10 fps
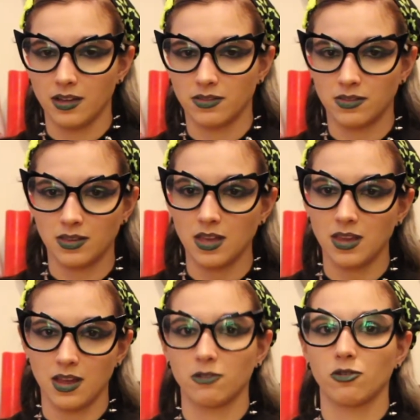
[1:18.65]

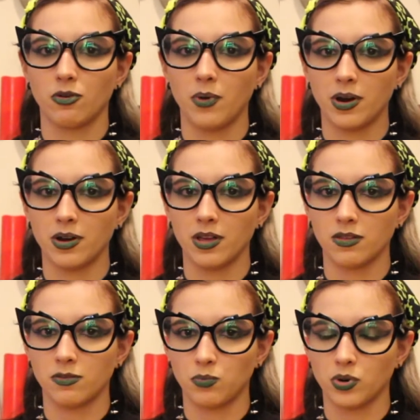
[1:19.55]
skin cancer
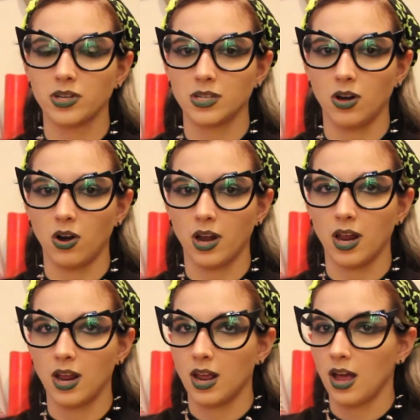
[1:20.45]
awareness printed on
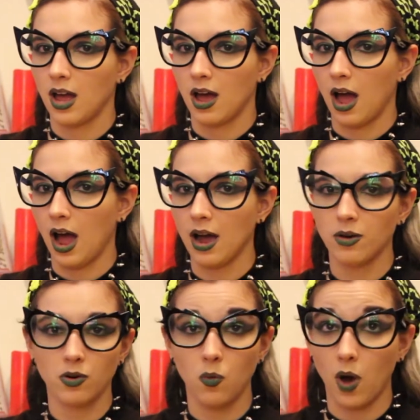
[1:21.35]
it. I
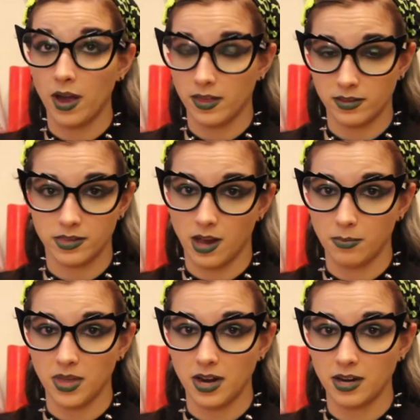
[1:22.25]
don't know why they
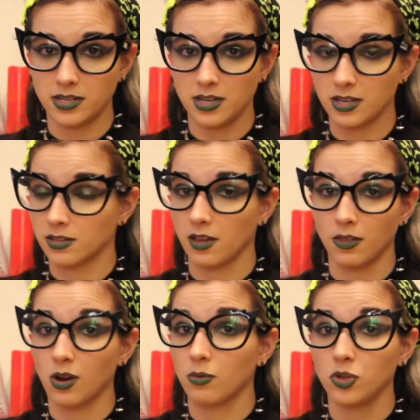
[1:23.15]
stopped that idea, because I
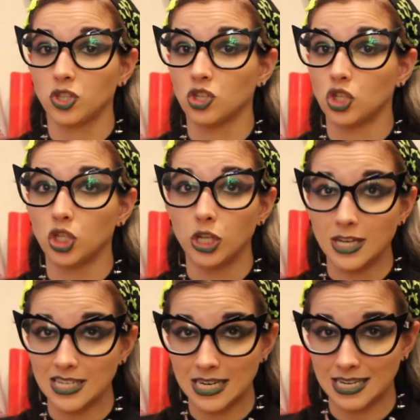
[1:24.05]
thought it was
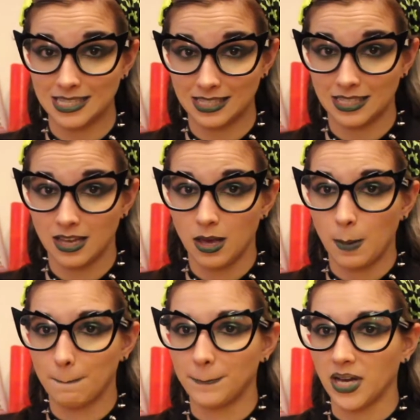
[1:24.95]
ingenious,
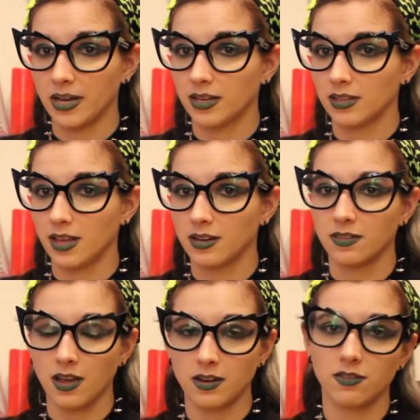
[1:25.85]
but they
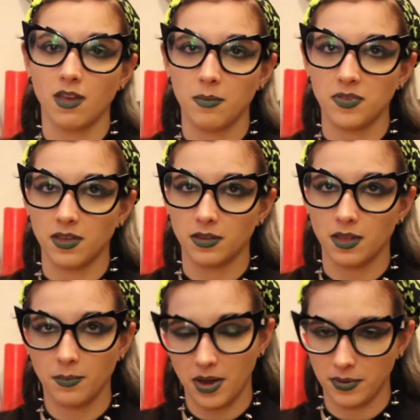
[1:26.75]
decided to stop selling
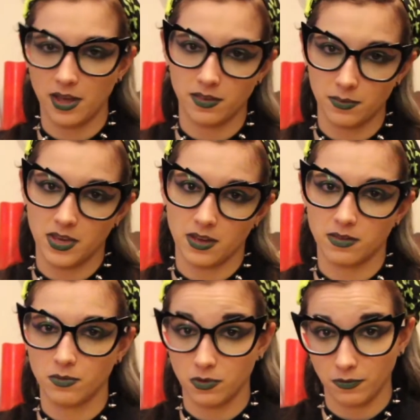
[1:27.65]
them. I'm guessing
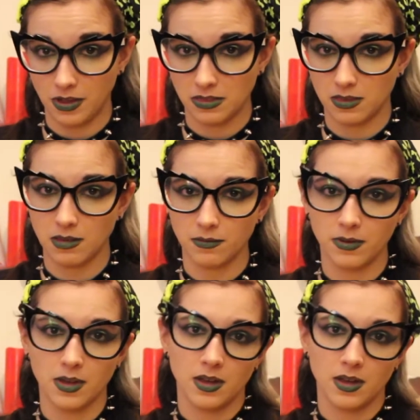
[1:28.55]
because it was offensive,